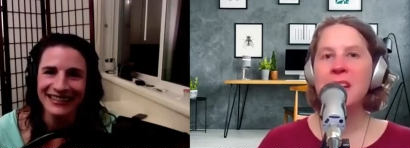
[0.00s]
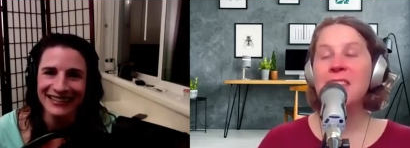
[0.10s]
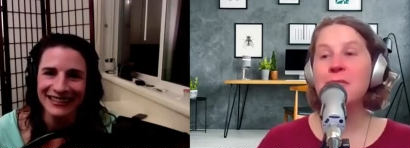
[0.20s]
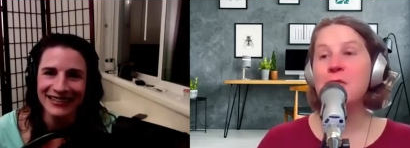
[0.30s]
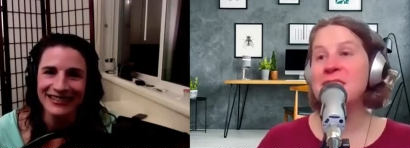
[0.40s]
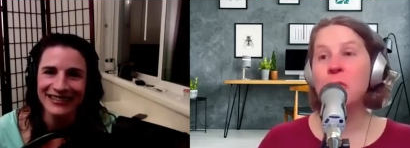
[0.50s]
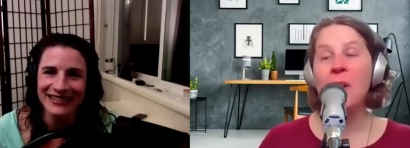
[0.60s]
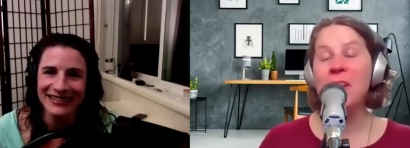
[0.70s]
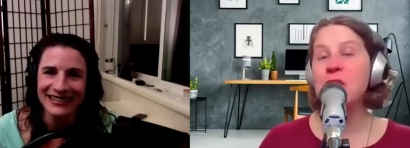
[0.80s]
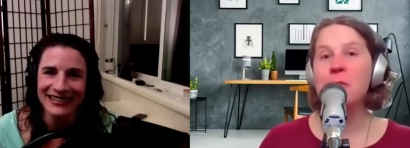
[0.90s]
Speaker 1: And then, of course,
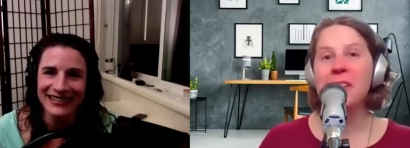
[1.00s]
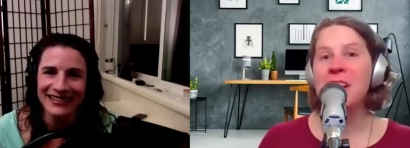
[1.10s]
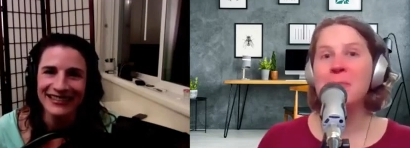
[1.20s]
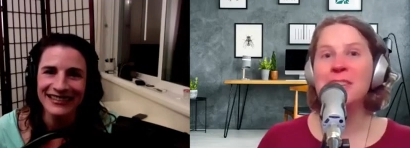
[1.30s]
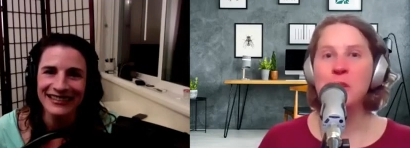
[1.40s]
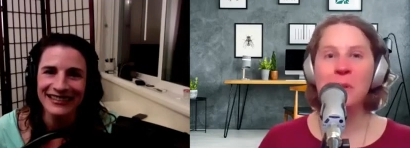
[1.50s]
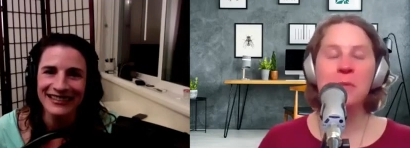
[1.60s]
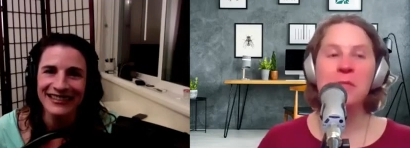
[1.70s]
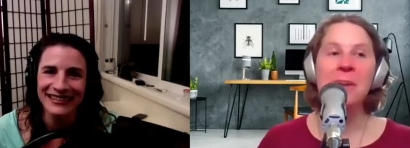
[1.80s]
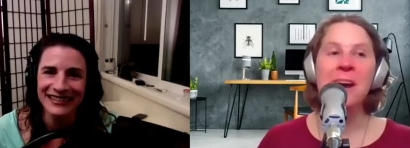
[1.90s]
one new thing I've been doing
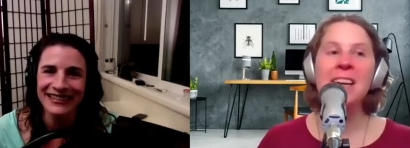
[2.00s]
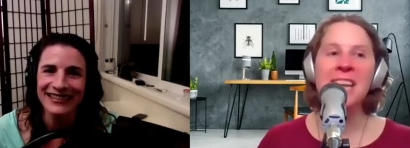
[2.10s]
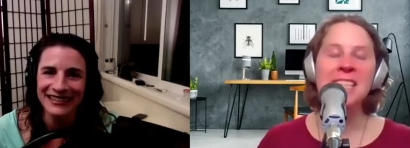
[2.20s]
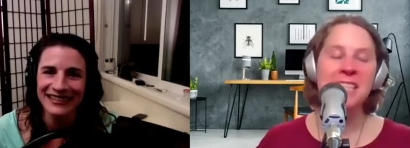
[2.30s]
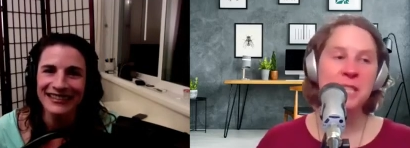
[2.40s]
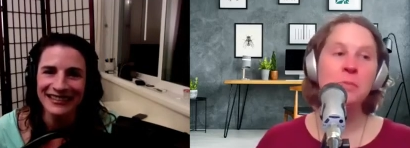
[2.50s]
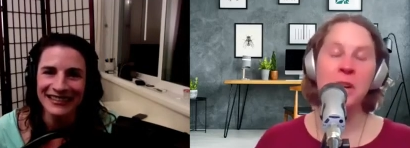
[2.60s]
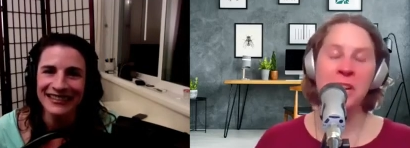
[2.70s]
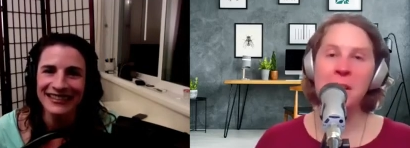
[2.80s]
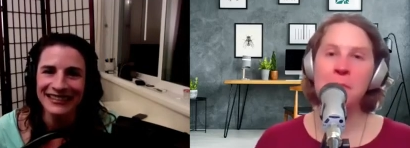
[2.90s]
with the podcast is
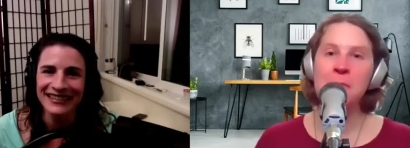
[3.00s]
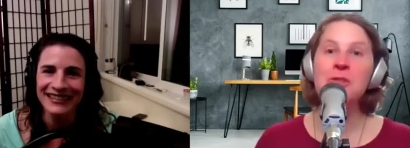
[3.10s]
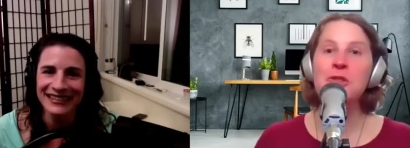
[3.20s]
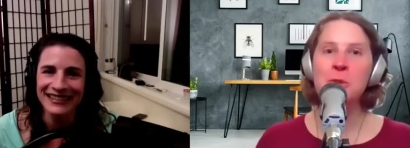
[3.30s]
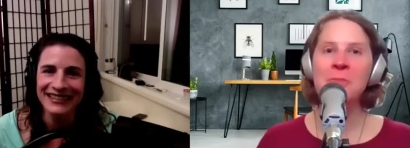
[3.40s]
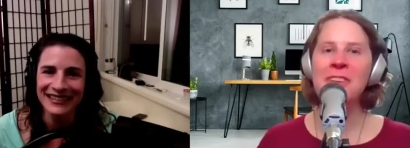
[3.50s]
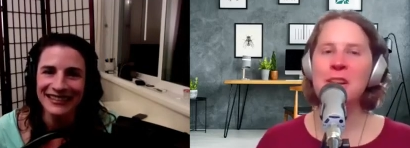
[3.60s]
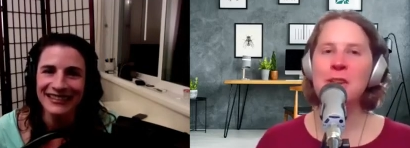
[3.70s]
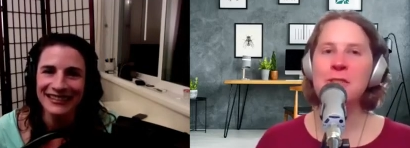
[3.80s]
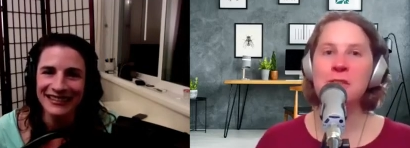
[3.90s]
putting up YouTube
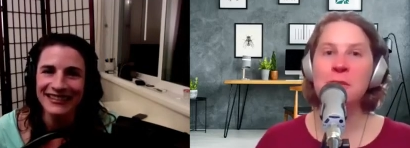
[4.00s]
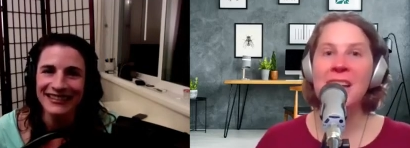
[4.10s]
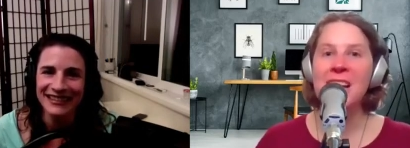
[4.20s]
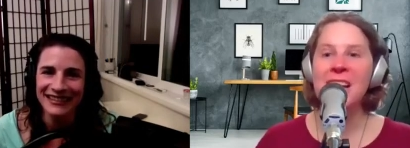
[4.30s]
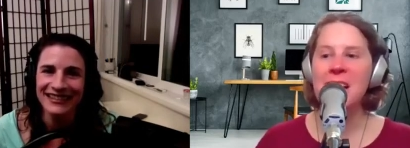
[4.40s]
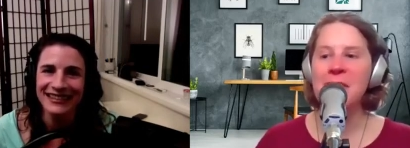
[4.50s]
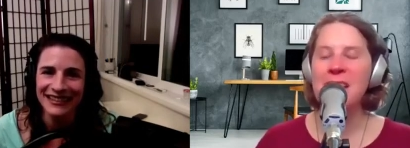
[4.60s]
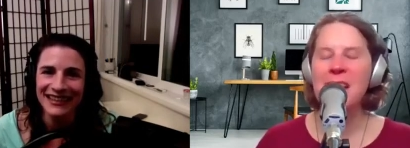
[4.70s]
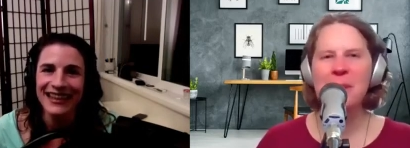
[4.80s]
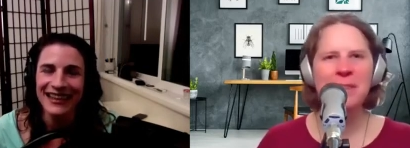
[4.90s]
videos. So that
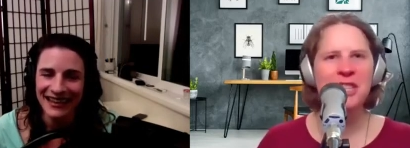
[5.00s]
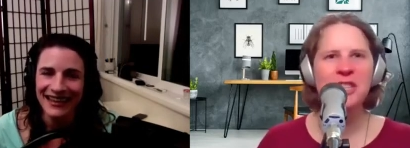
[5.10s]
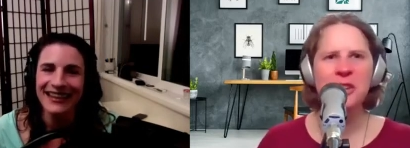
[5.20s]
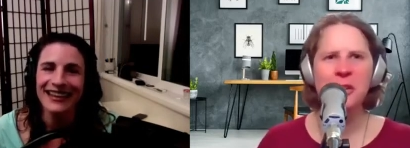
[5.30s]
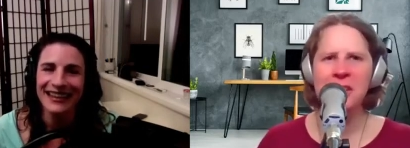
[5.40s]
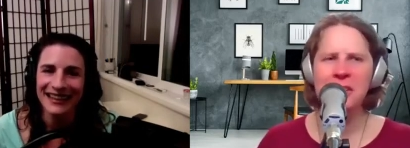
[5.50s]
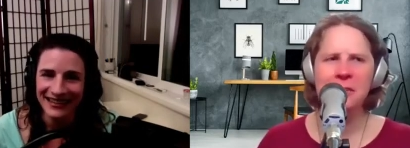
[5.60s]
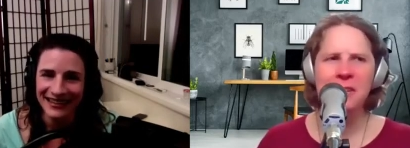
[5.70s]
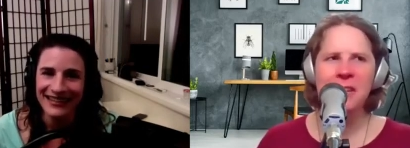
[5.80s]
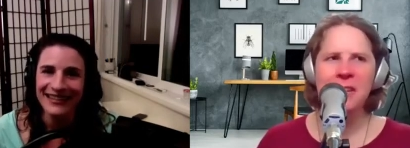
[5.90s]
that I probably just
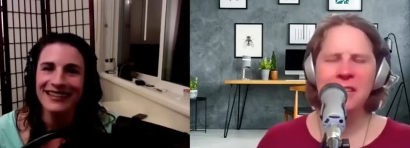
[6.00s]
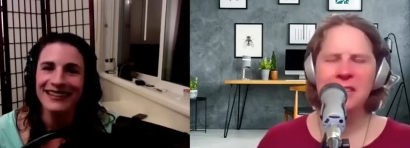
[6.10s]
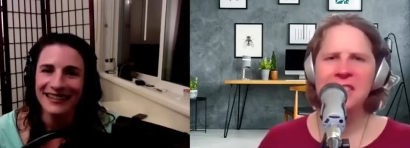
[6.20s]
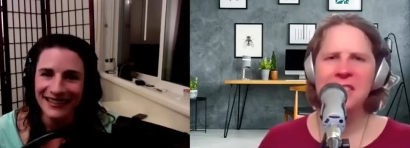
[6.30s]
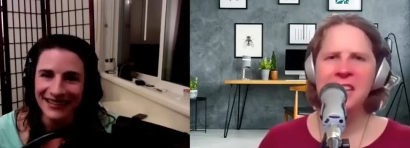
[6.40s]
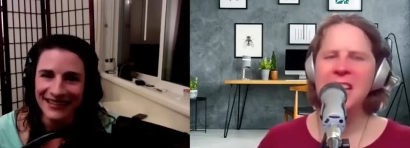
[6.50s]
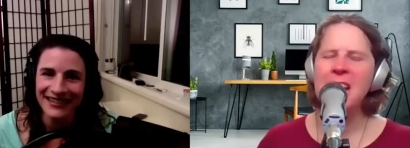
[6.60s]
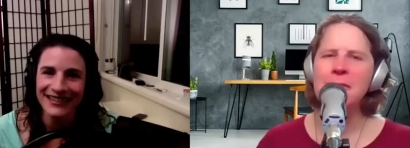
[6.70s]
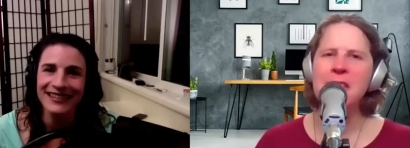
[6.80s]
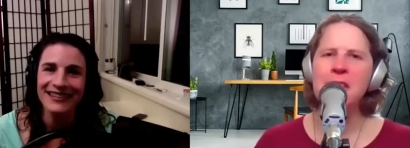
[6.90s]
started like the second
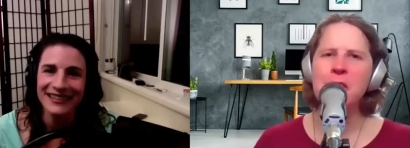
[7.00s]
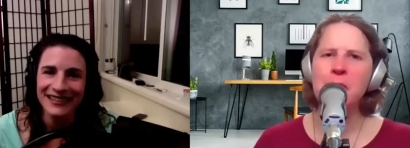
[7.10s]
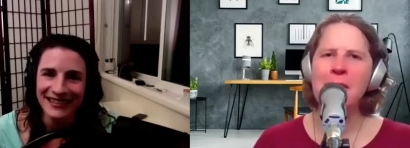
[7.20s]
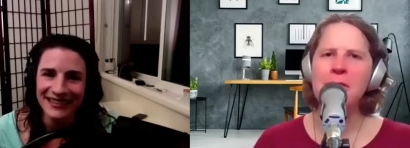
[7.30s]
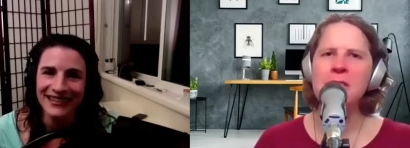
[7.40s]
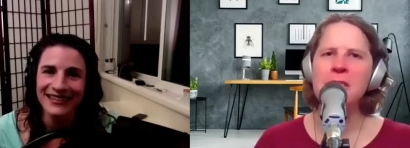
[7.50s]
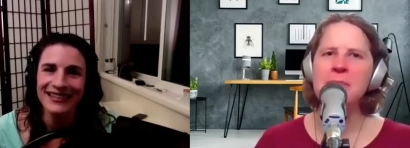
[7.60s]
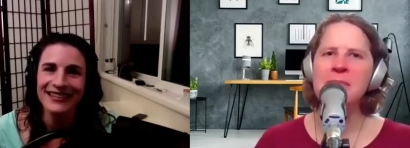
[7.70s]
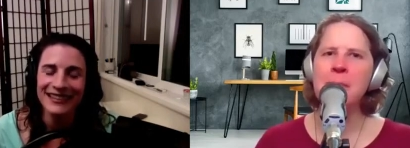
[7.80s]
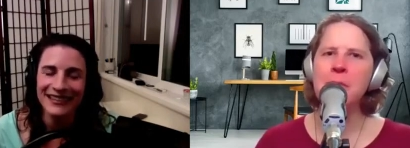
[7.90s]
half of the year around
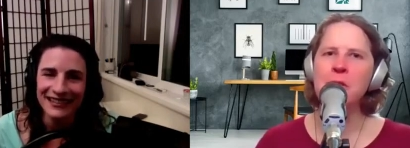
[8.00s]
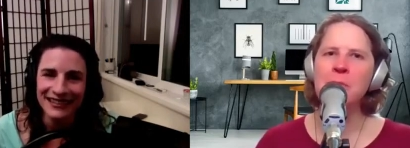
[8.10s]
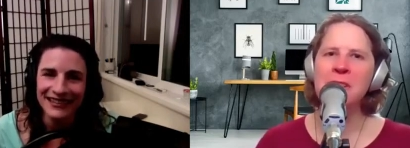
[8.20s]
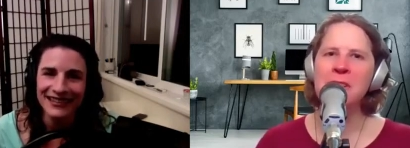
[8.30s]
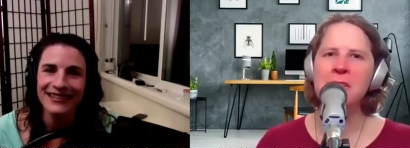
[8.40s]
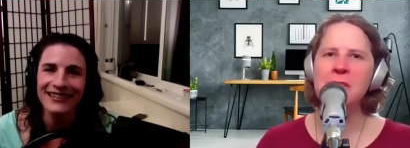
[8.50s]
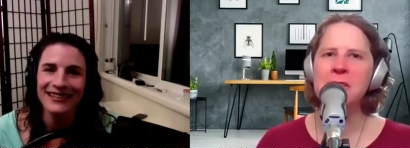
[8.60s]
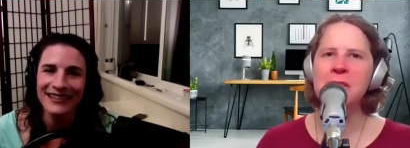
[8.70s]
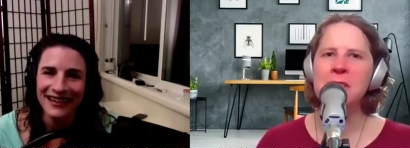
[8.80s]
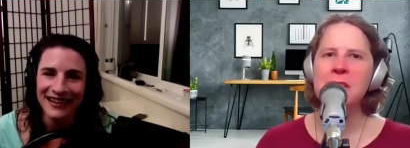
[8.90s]
September because
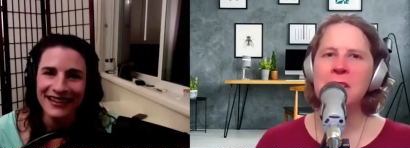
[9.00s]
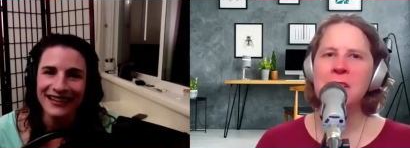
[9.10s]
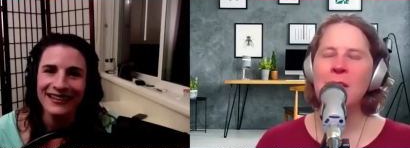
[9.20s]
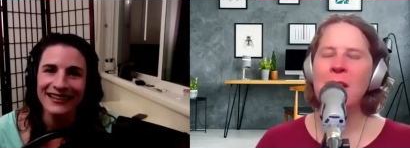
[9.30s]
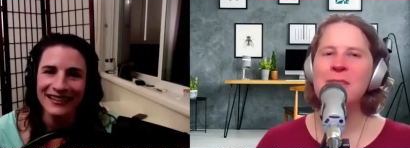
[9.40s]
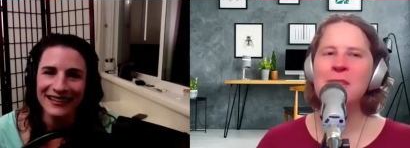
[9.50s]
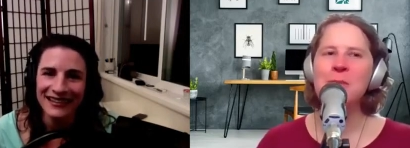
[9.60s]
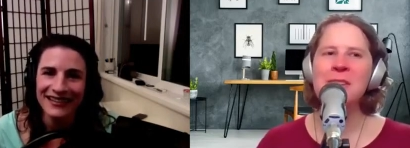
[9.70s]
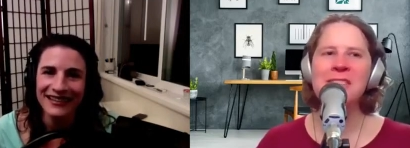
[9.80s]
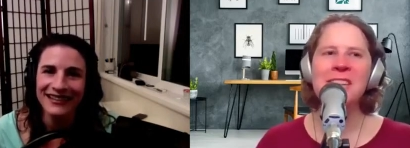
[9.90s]
yeah. you know I was
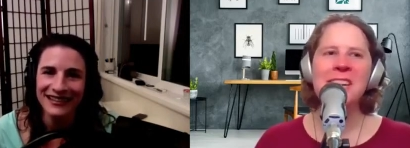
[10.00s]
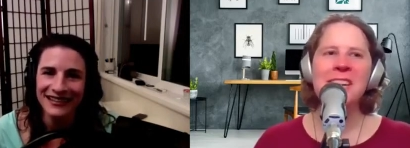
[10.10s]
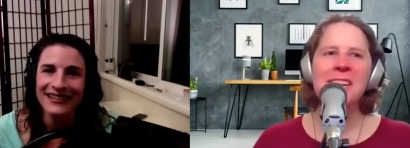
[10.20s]
always